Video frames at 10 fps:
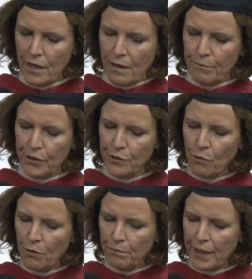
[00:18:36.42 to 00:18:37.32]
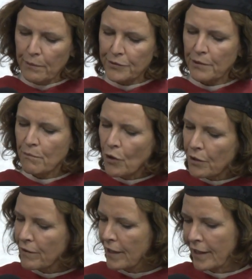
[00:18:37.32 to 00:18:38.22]
But you won't be able to
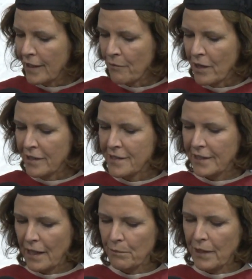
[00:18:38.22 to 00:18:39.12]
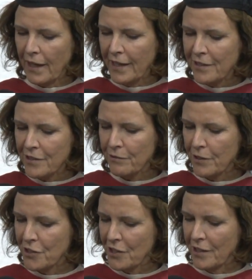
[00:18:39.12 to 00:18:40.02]
motivate anyone to get behind your
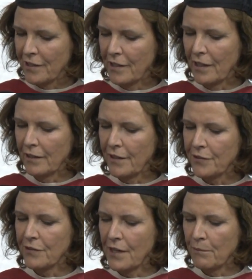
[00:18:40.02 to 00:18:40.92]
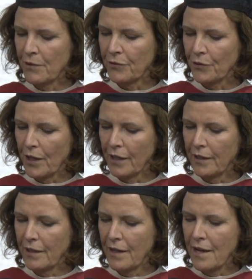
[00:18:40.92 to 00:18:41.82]
vision unless you
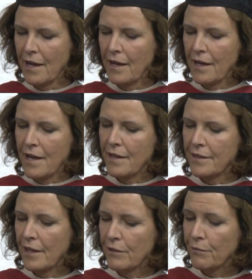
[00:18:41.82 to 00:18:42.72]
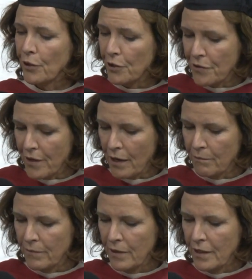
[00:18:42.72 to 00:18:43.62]
demonstrate that you've heard
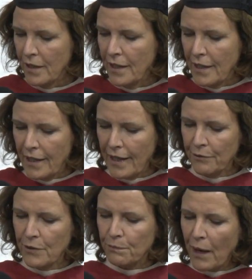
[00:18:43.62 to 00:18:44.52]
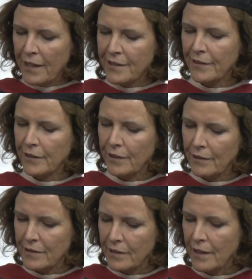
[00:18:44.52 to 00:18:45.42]
them and respond to, their,
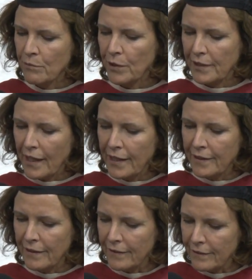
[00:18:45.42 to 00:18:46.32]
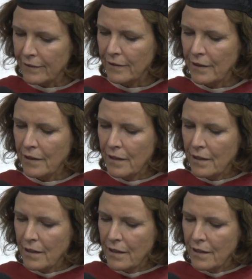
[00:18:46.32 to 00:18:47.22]
to them with kindness,
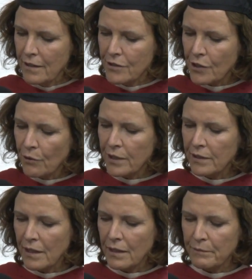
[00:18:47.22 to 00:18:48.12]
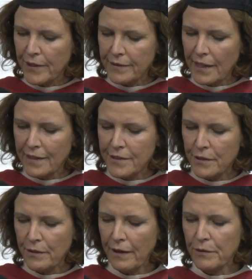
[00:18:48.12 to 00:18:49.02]
showing them that they
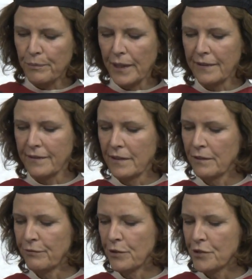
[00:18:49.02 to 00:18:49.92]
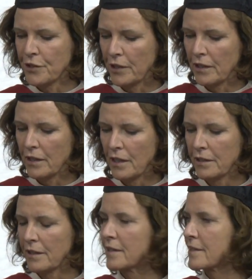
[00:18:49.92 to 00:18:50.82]
too have a place in the future
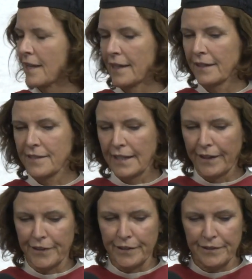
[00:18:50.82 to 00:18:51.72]
you're designing together.